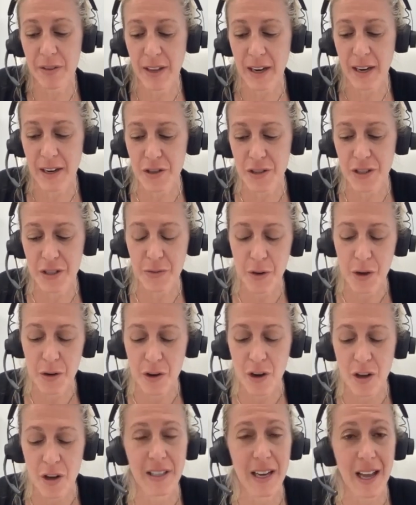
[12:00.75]
that I just wrote
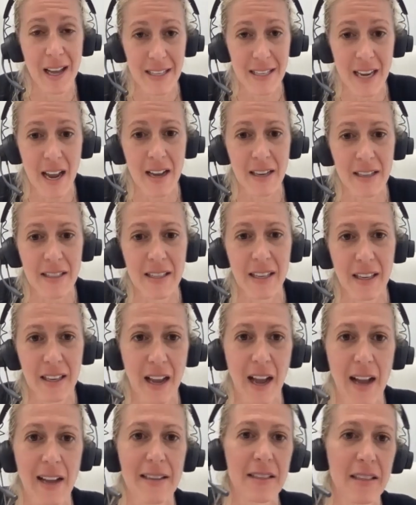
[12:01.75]
called Non Toxic
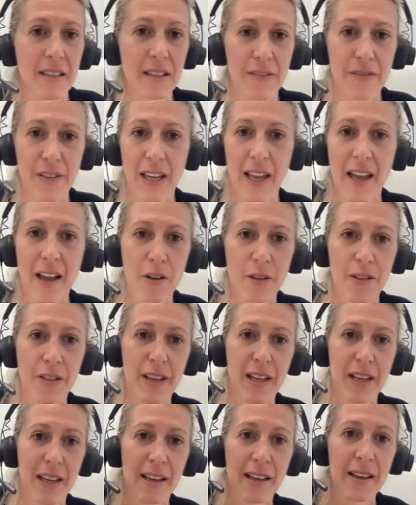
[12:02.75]
Guide to Living
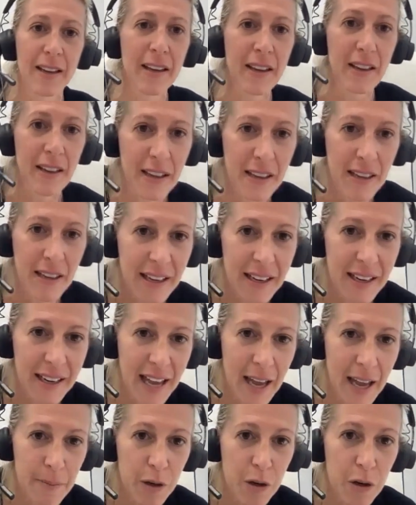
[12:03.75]
Healthy in a
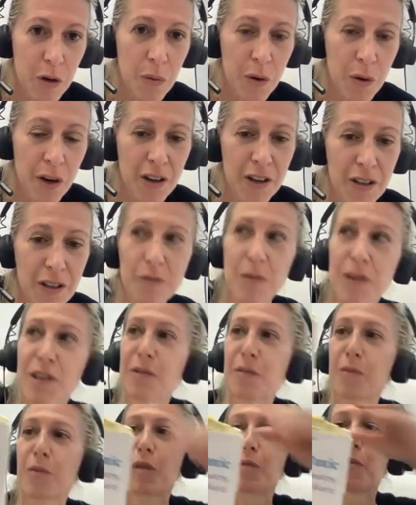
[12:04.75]
Chemical Great. World with, with